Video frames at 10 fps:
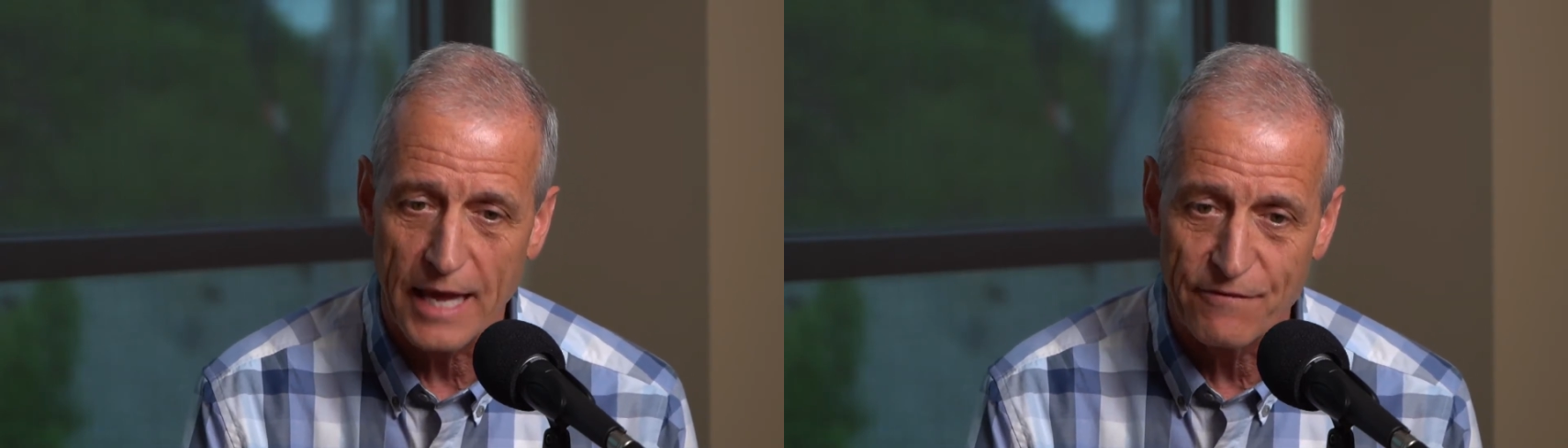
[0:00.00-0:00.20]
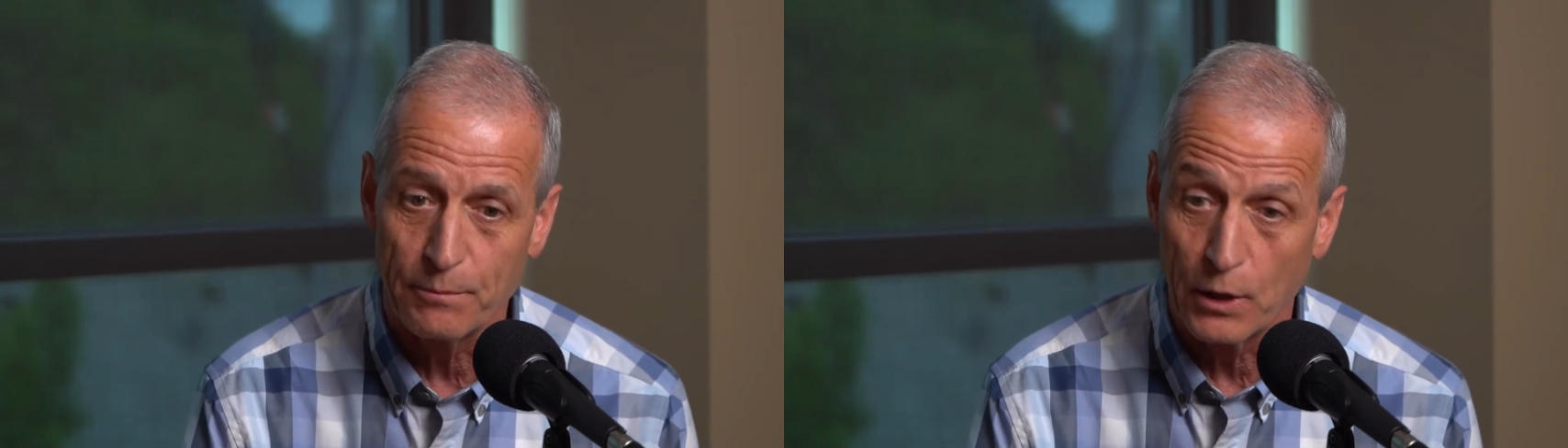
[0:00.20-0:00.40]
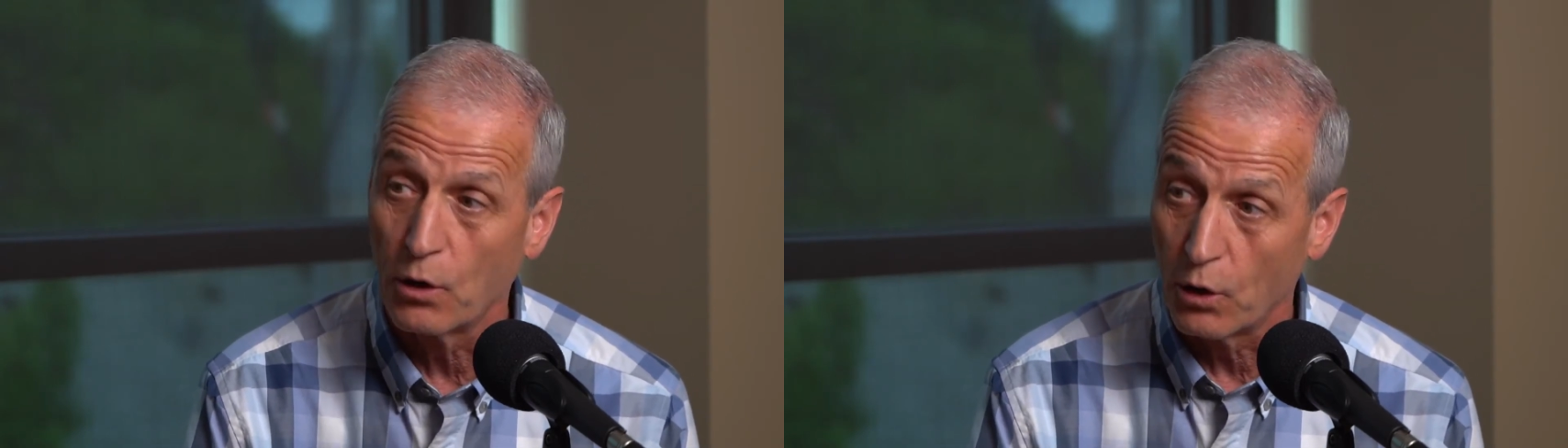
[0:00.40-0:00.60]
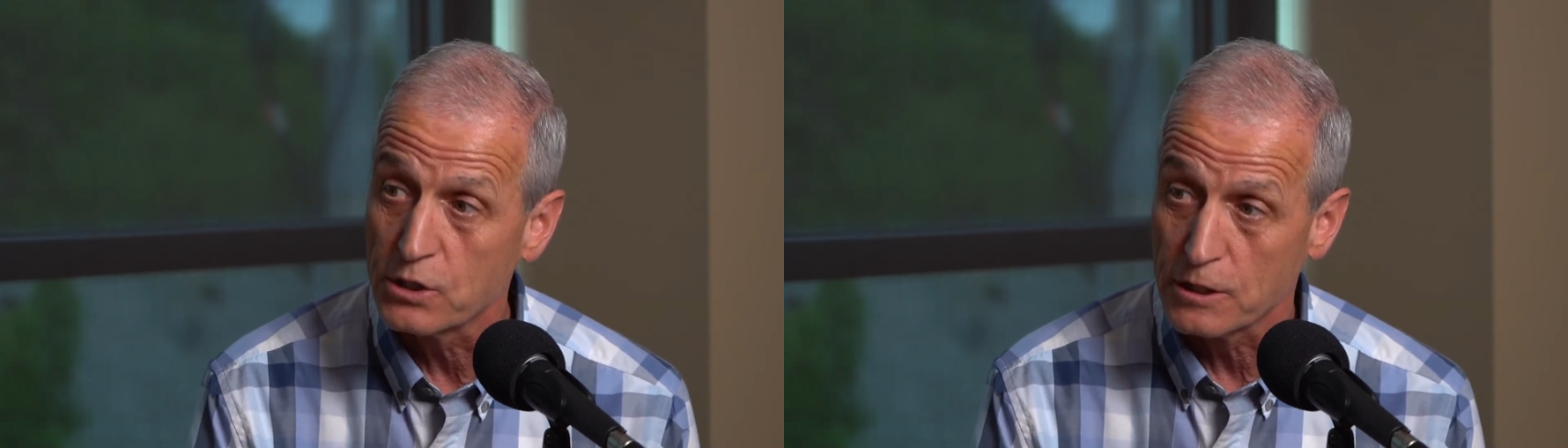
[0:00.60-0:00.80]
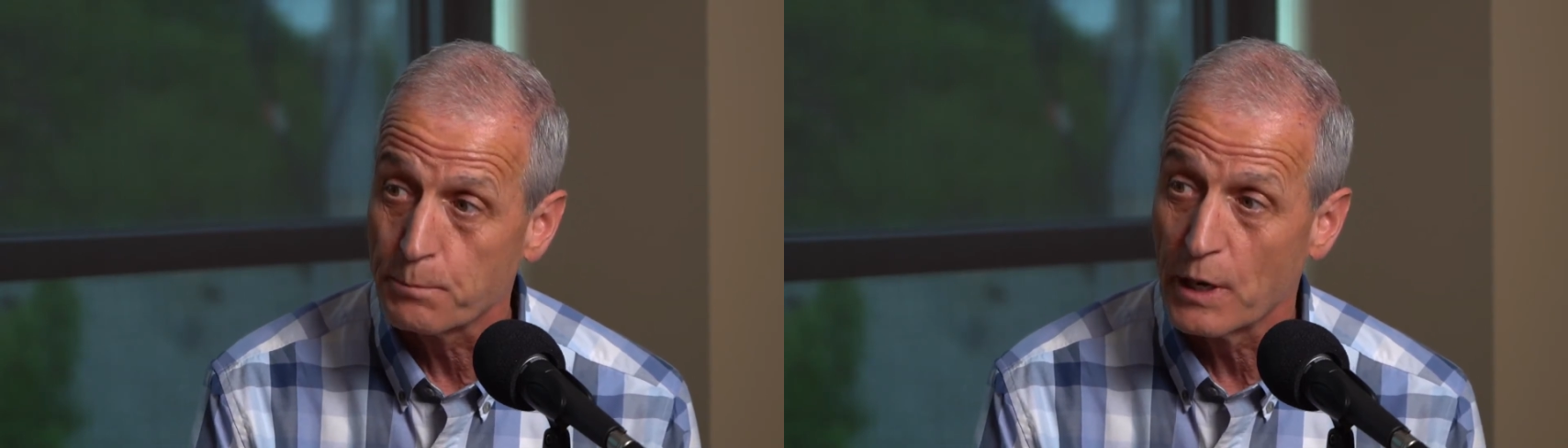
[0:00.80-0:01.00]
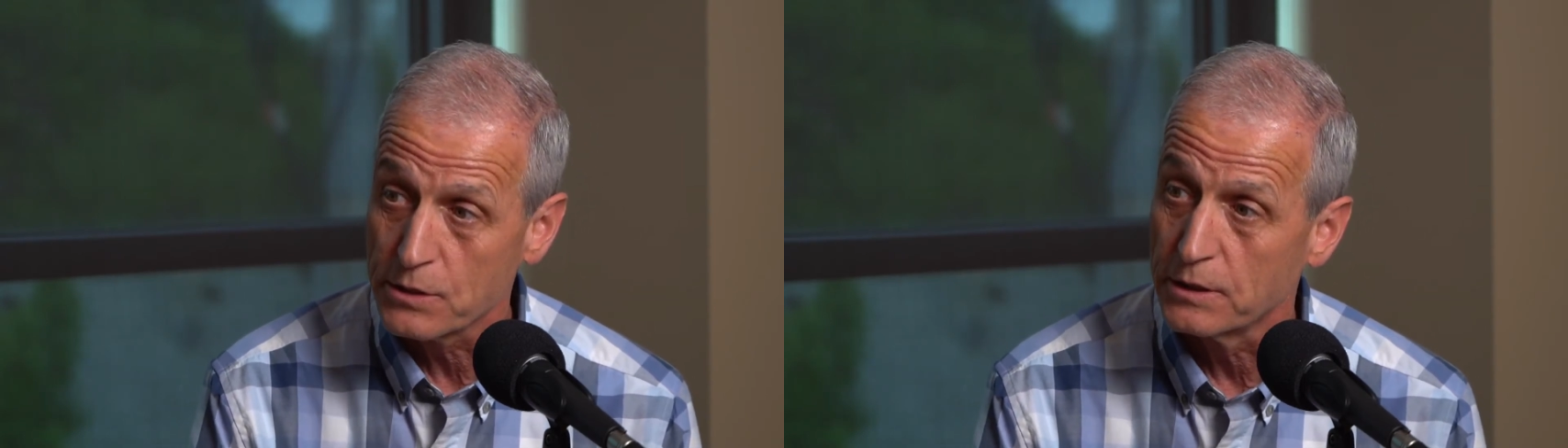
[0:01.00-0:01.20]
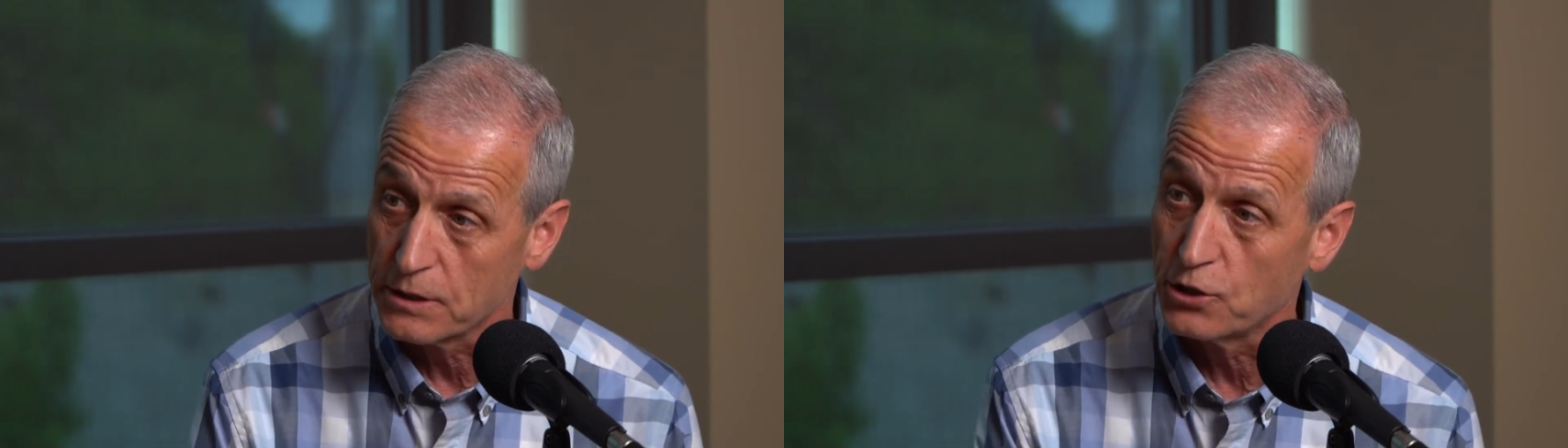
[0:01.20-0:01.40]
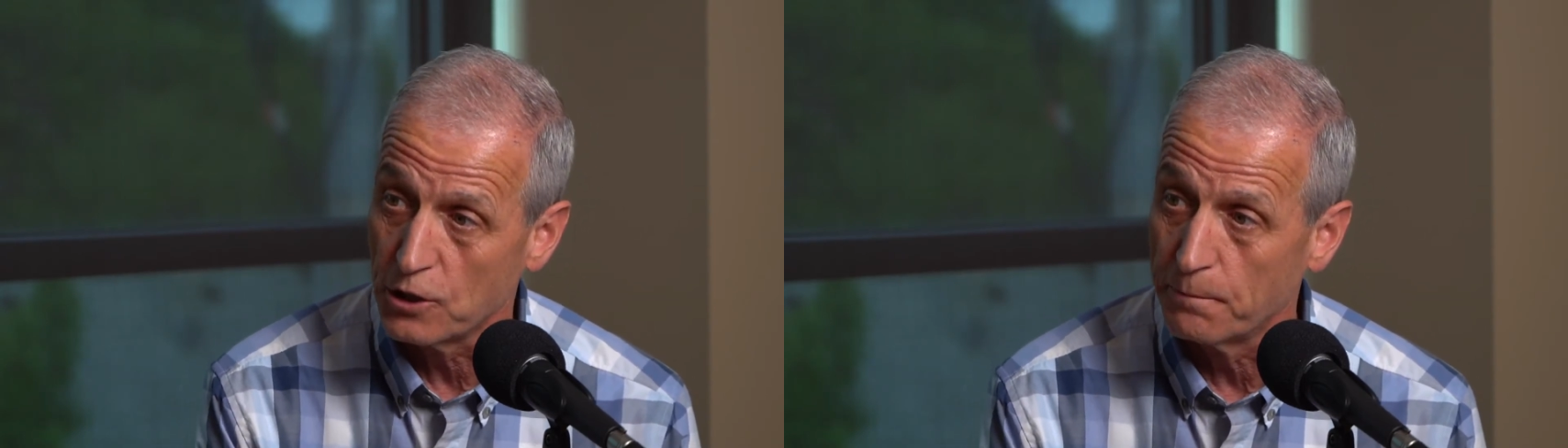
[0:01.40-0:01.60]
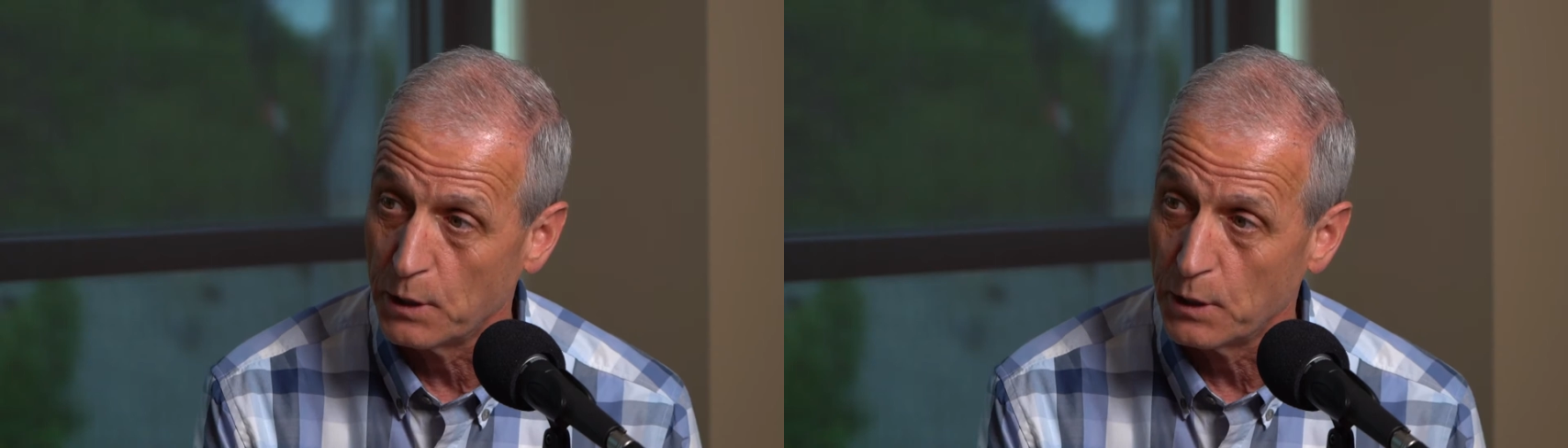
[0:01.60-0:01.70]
haven't been always as present as I should